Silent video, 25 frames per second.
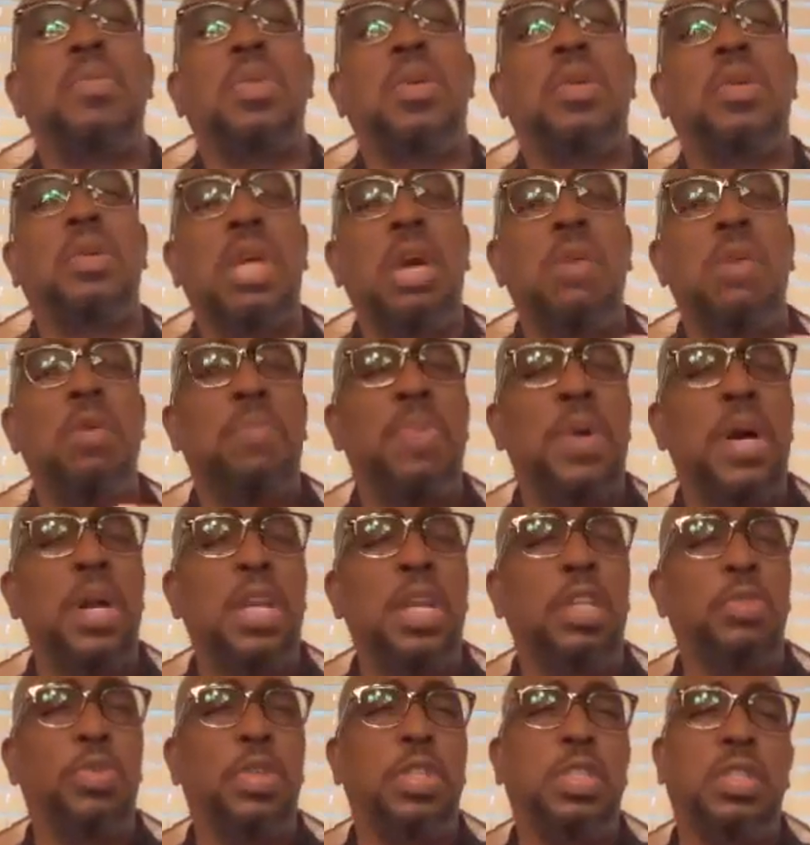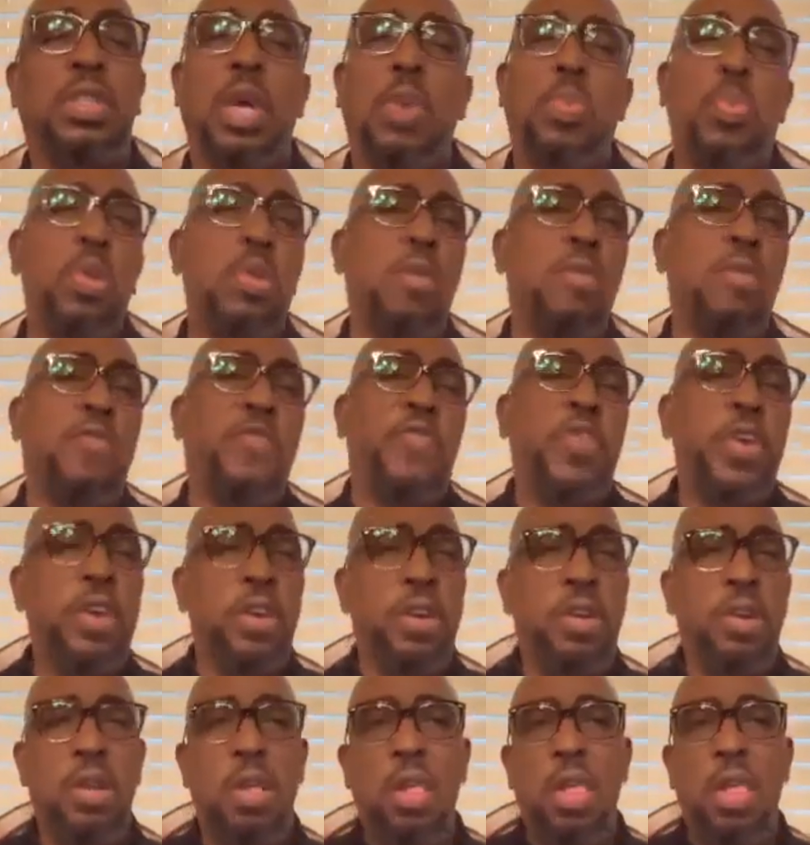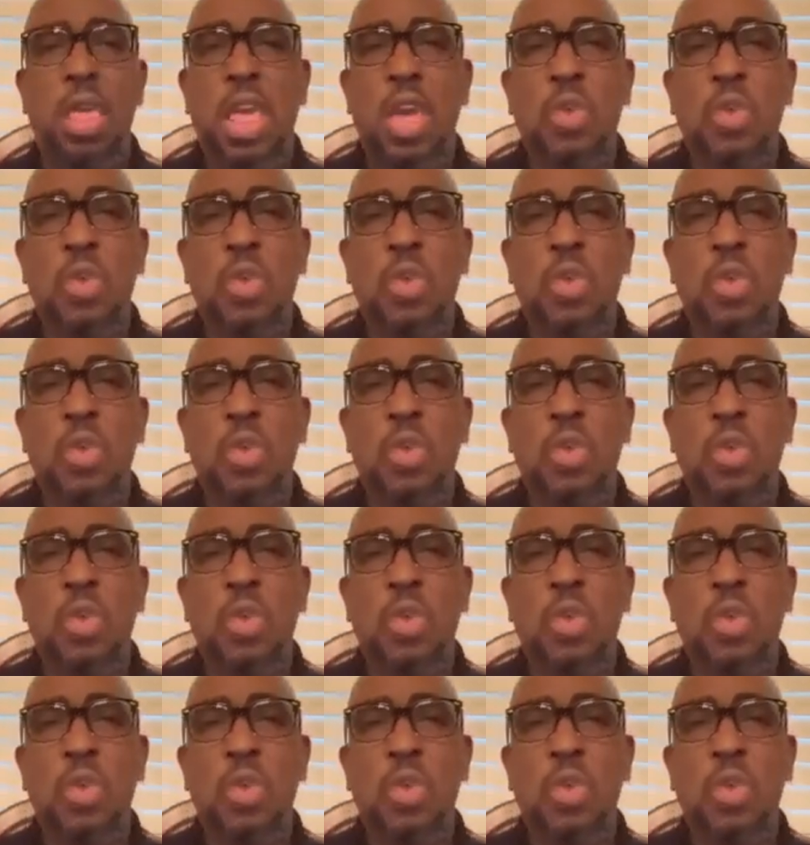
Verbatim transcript: don't come upon us with stuff we don't fear.